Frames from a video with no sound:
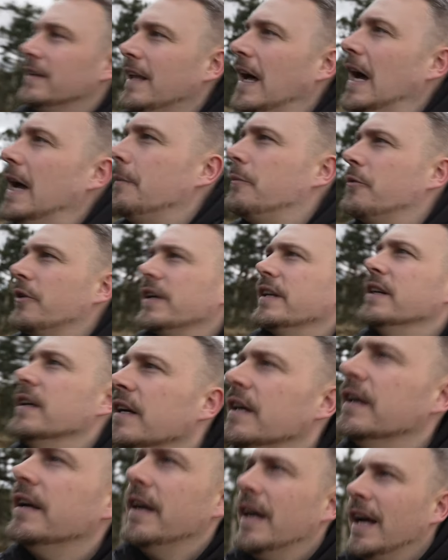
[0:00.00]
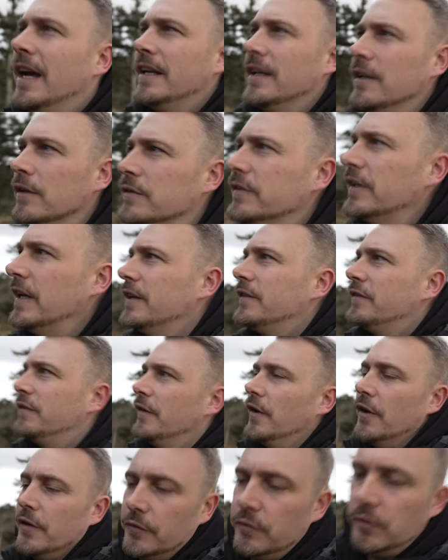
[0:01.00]
library, and it looks like it's
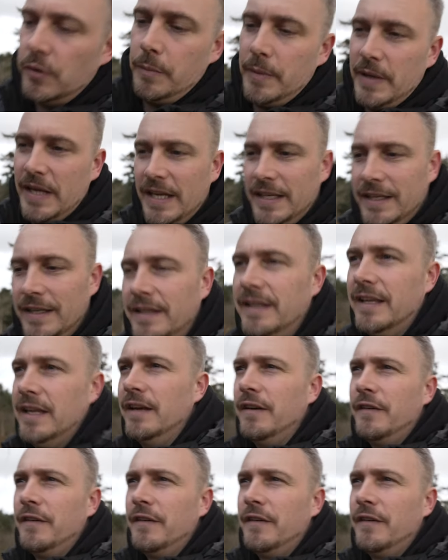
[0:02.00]
further up into the